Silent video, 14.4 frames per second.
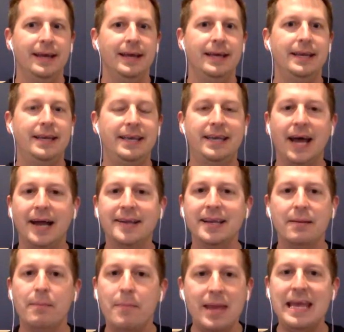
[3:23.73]
it
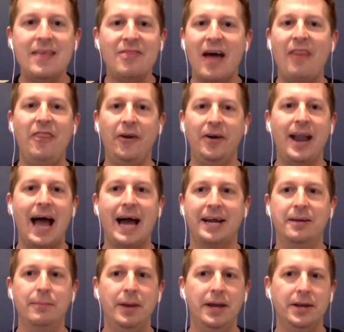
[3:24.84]
doesn't mean that they're not
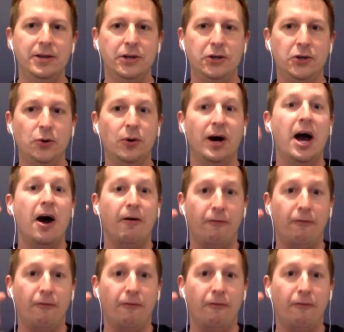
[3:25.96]
committed to Tua